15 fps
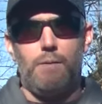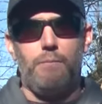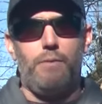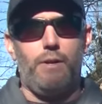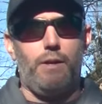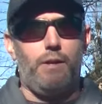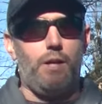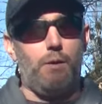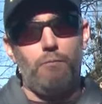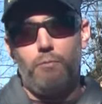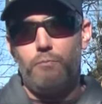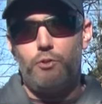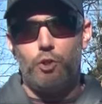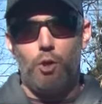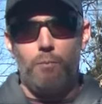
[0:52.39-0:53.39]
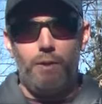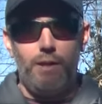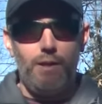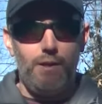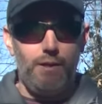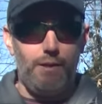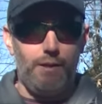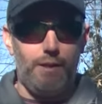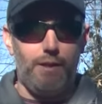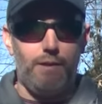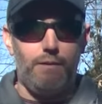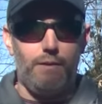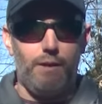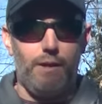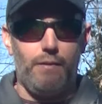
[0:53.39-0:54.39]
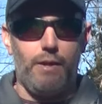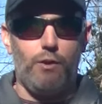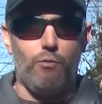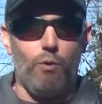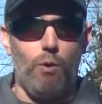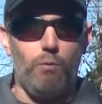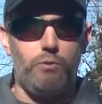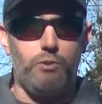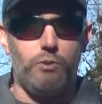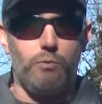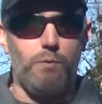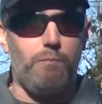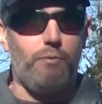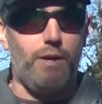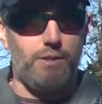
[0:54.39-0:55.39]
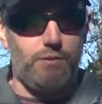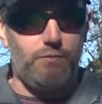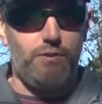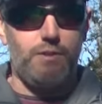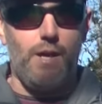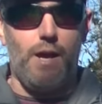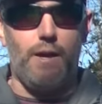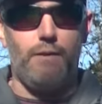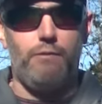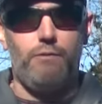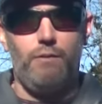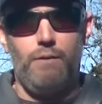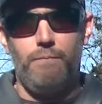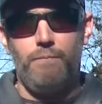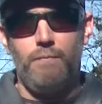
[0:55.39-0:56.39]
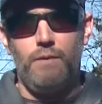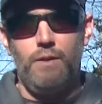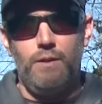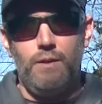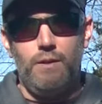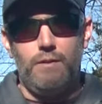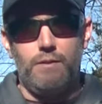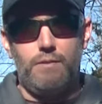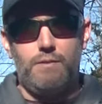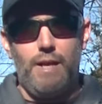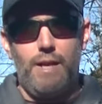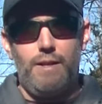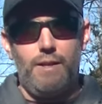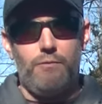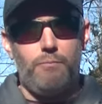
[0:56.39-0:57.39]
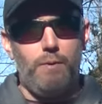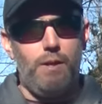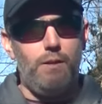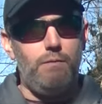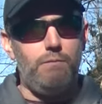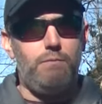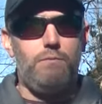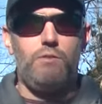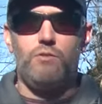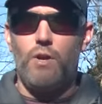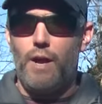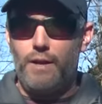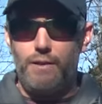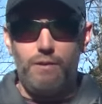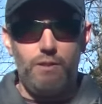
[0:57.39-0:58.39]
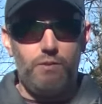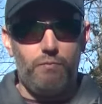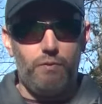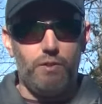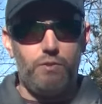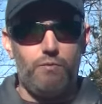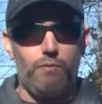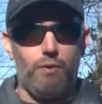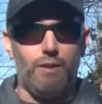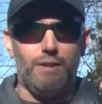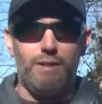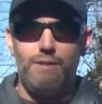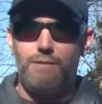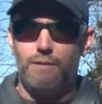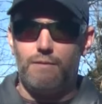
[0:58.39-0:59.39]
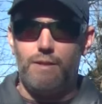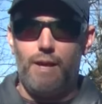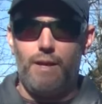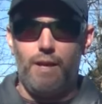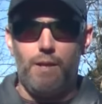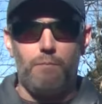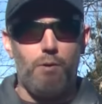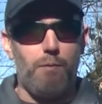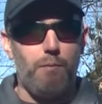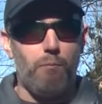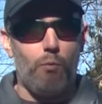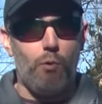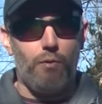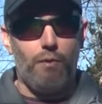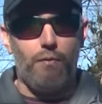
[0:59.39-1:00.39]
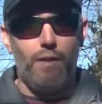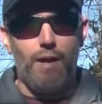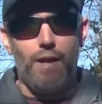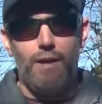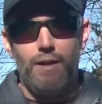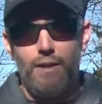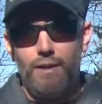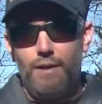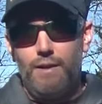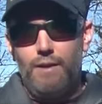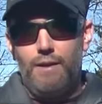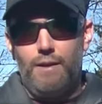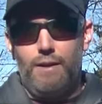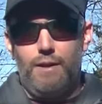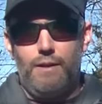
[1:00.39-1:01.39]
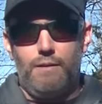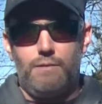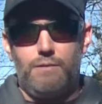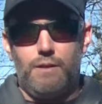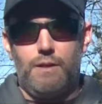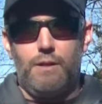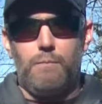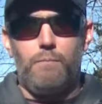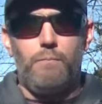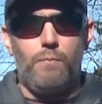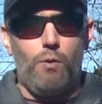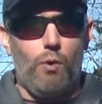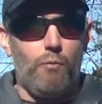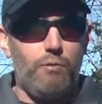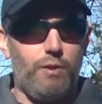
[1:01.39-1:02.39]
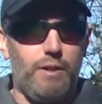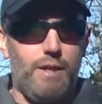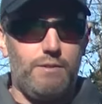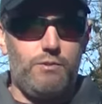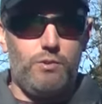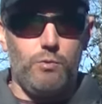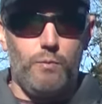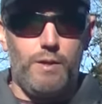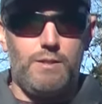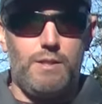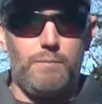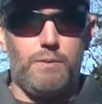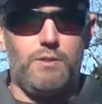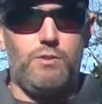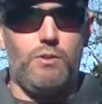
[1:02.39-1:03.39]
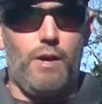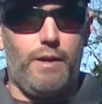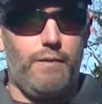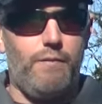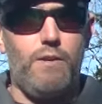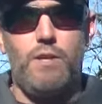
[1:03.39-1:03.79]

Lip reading: They come from Germany, and they grow to impressive size. The state has been stocking these fish for at least a decade, probably more than that. And over the last 2 weeks, they've been stocking the